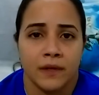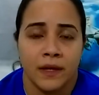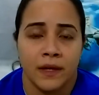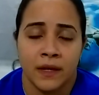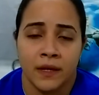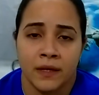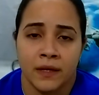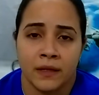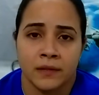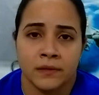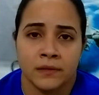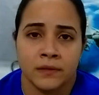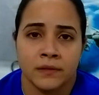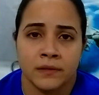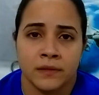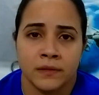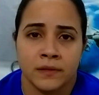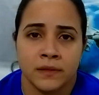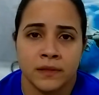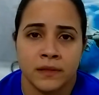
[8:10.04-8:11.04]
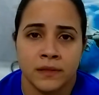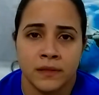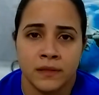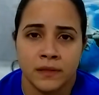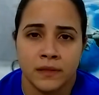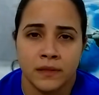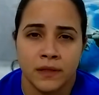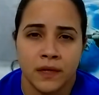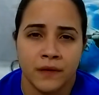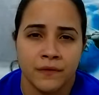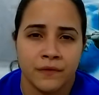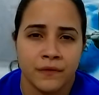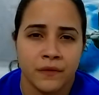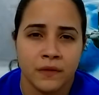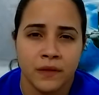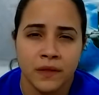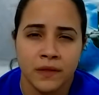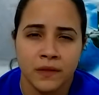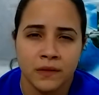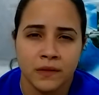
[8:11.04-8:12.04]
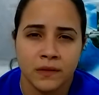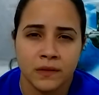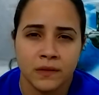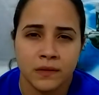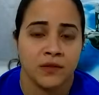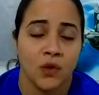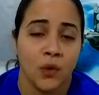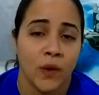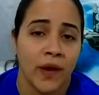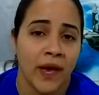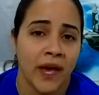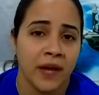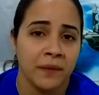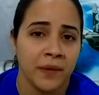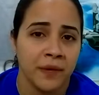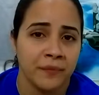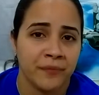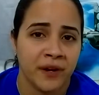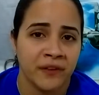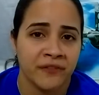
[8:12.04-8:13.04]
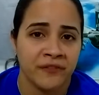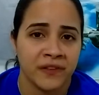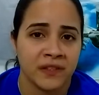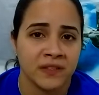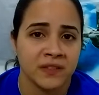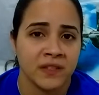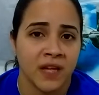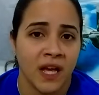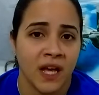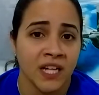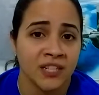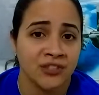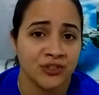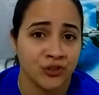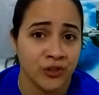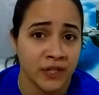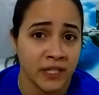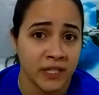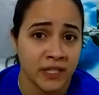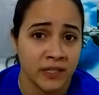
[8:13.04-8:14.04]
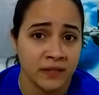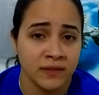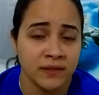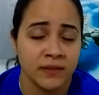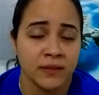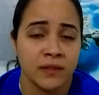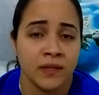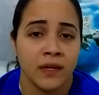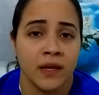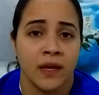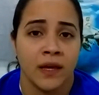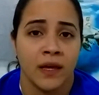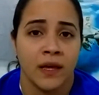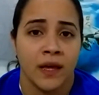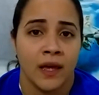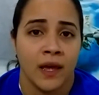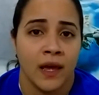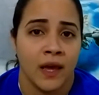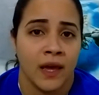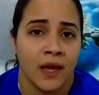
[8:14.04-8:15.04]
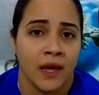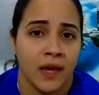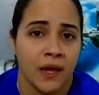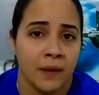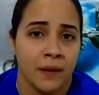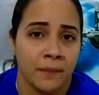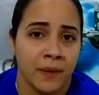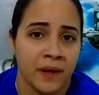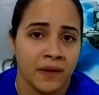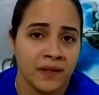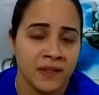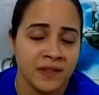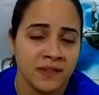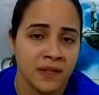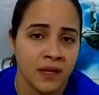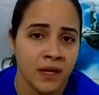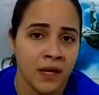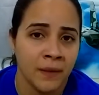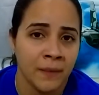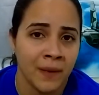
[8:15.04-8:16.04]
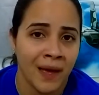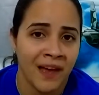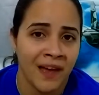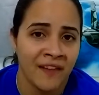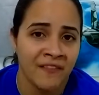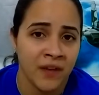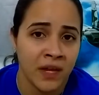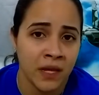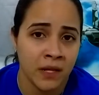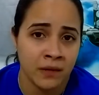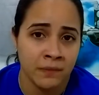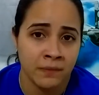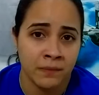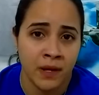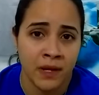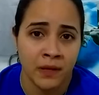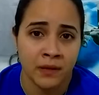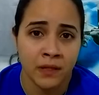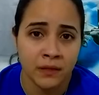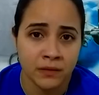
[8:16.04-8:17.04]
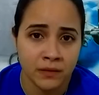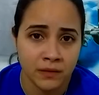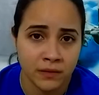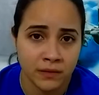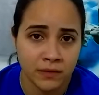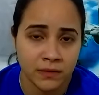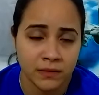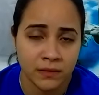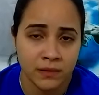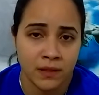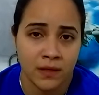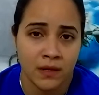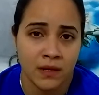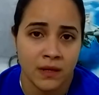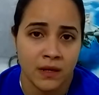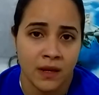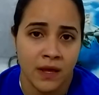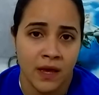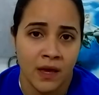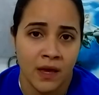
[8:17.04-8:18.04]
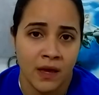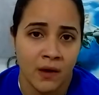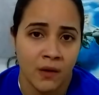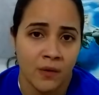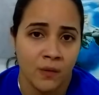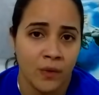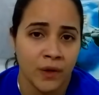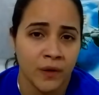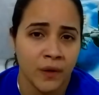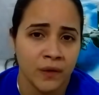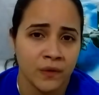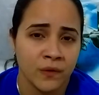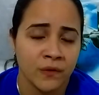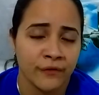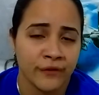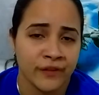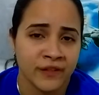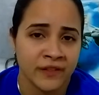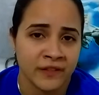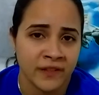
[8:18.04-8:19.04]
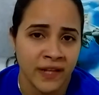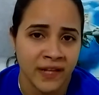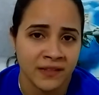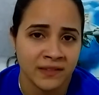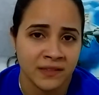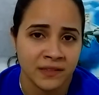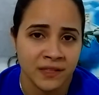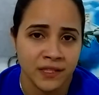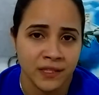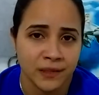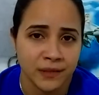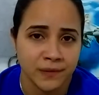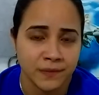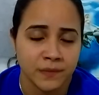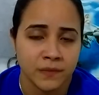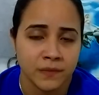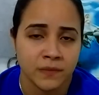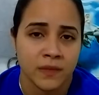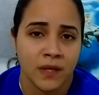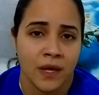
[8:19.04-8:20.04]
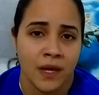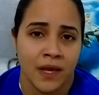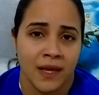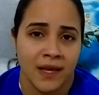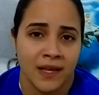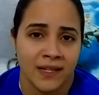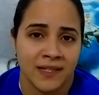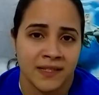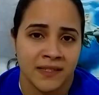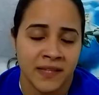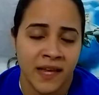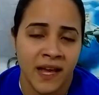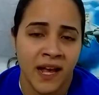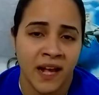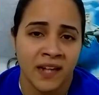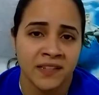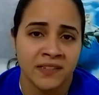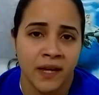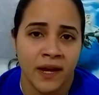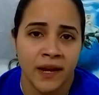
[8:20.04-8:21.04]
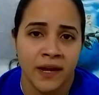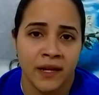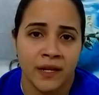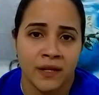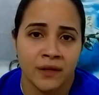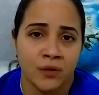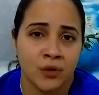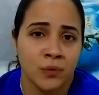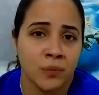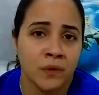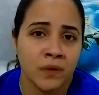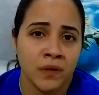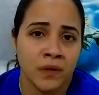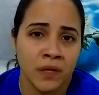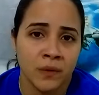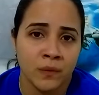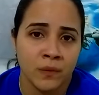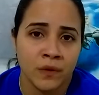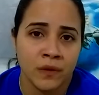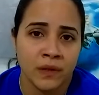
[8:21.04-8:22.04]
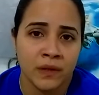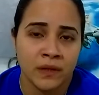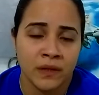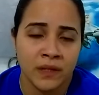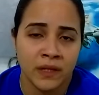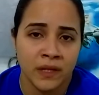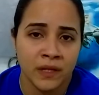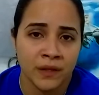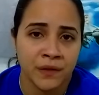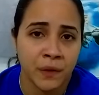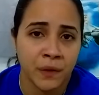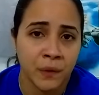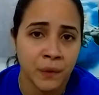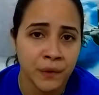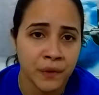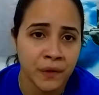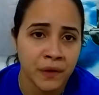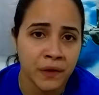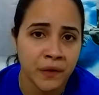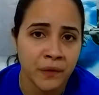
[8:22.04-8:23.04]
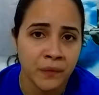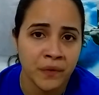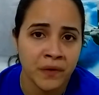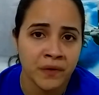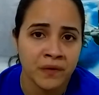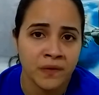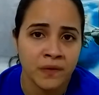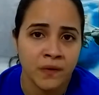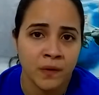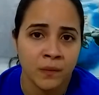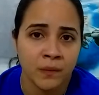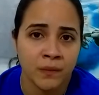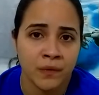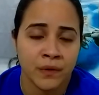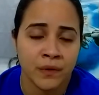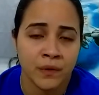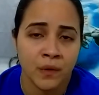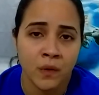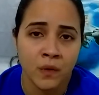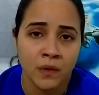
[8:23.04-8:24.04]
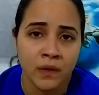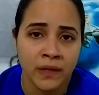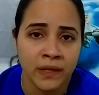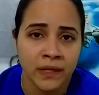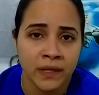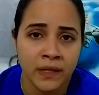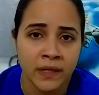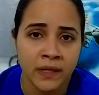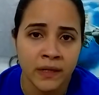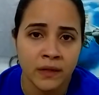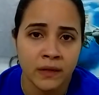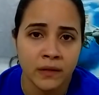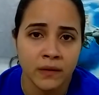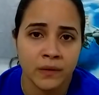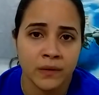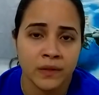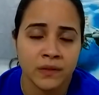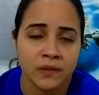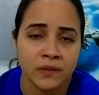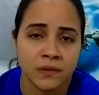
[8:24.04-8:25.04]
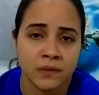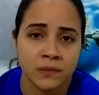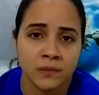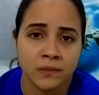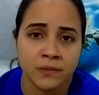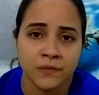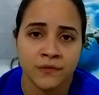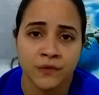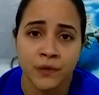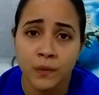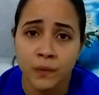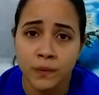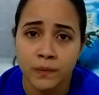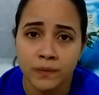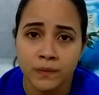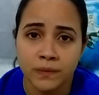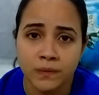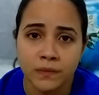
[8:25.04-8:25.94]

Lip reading: And after this, so I had my breakfast, I trained, and by this time I've eaten my lunch. Now, what do I do for snacks and dinner? Snacks, I normally would eat yogurt with some granola in it or some fruit.